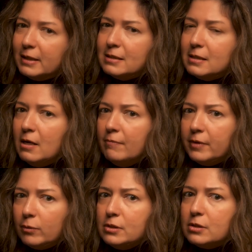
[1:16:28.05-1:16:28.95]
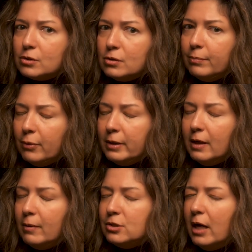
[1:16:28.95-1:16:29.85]
Because there was a certain point
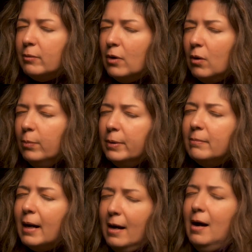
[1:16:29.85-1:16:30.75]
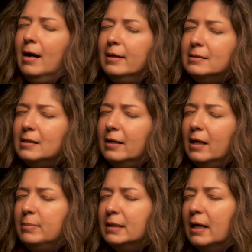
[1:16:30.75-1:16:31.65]
at which I would open my eyes and
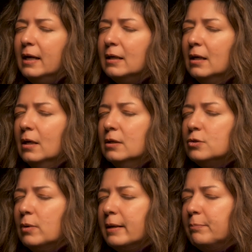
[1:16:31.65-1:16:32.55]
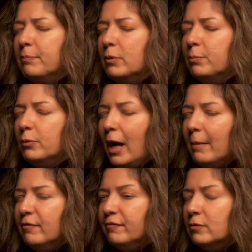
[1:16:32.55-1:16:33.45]
I'd be like, do I
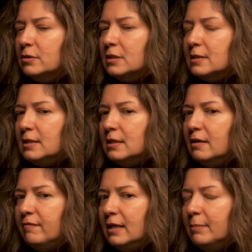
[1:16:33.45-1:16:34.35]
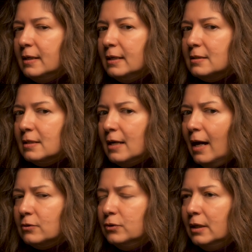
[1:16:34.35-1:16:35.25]
grab the phone to see if anybody has
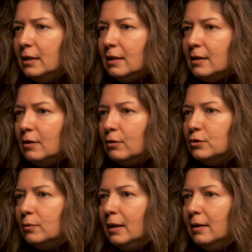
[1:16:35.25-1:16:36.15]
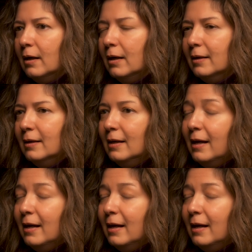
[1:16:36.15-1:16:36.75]
attacked or done anything or do I not?